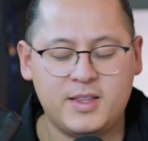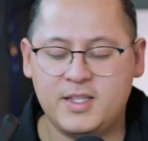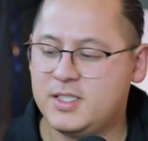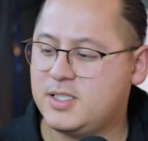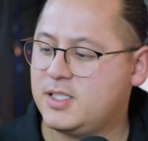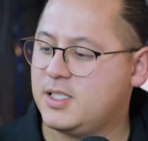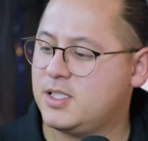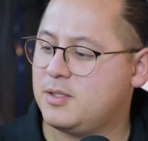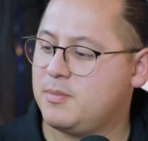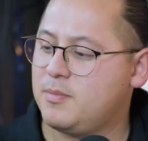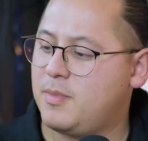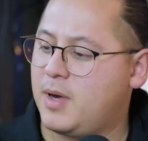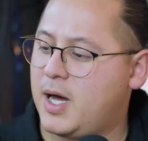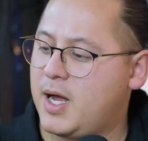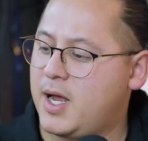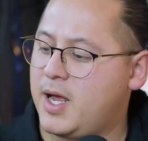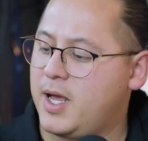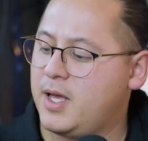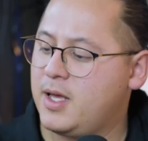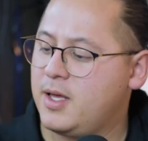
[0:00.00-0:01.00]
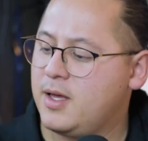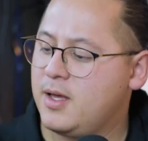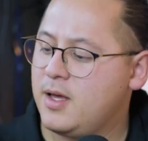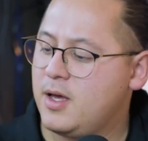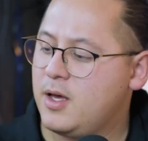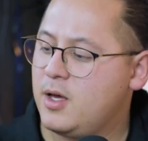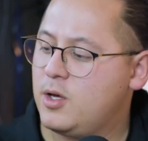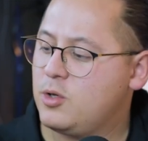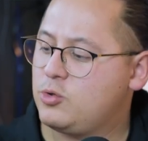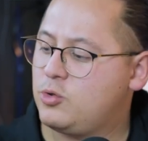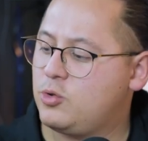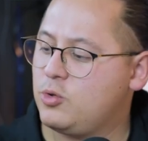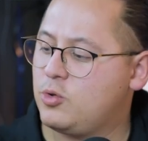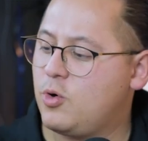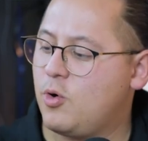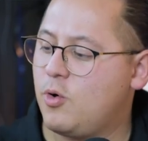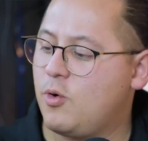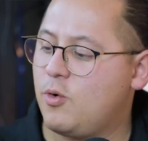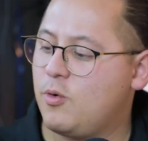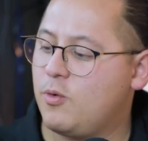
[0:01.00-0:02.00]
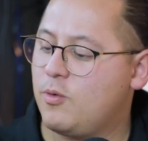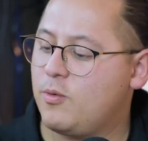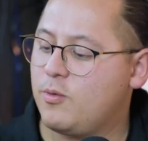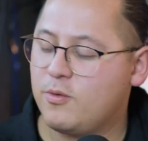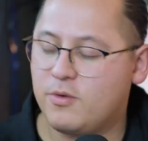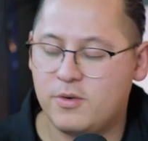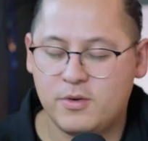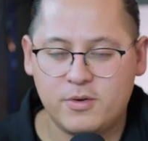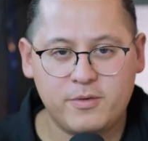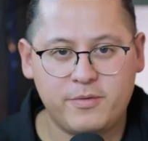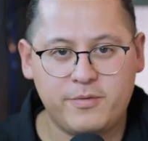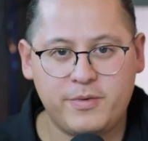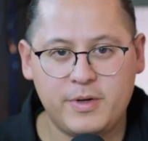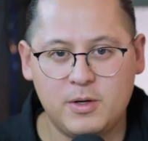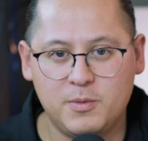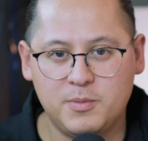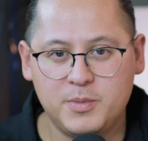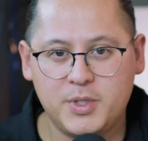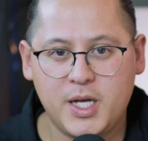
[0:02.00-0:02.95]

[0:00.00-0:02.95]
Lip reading: this is my to-go film